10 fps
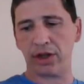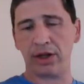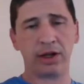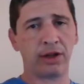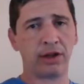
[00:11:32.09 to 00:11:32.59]
And
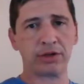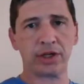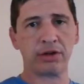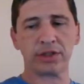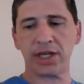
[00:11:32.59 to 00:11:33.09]
then there's
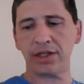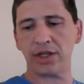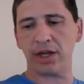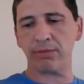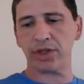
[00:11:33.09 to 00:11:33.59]
another 10
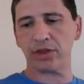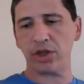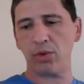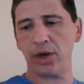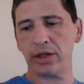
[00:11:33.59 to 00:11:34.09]
gems at
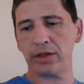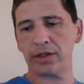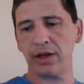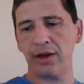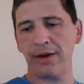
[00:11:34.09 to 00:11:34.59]
2 wins.